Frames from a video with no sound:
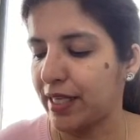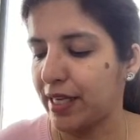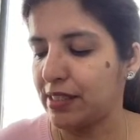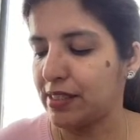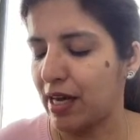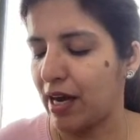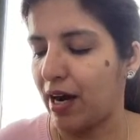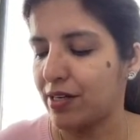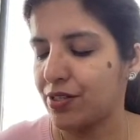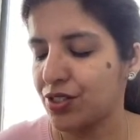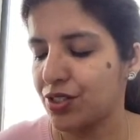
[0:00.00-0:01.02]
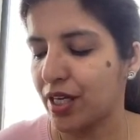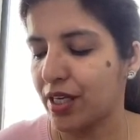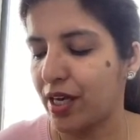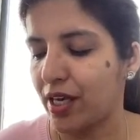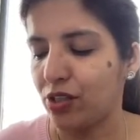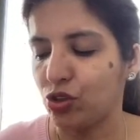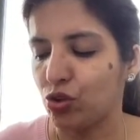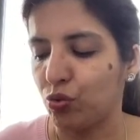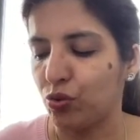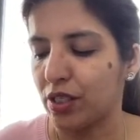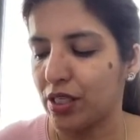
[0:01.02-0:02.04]
cells are sticking
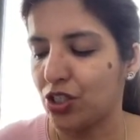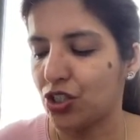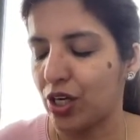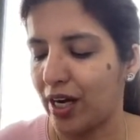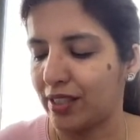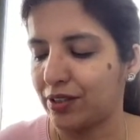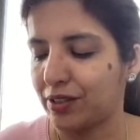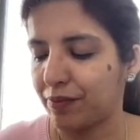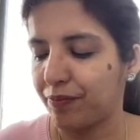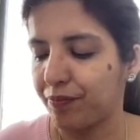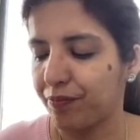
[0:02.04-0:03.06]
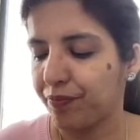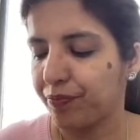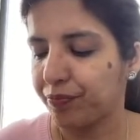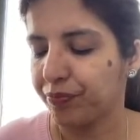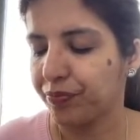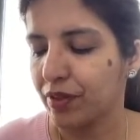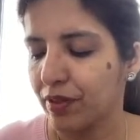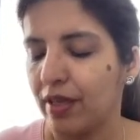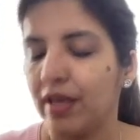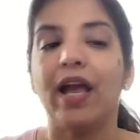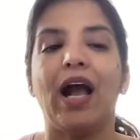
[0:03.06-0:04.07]
to each other.
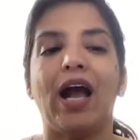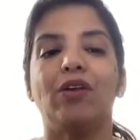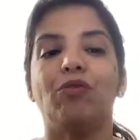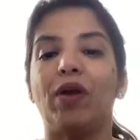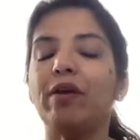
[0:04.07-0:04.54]
And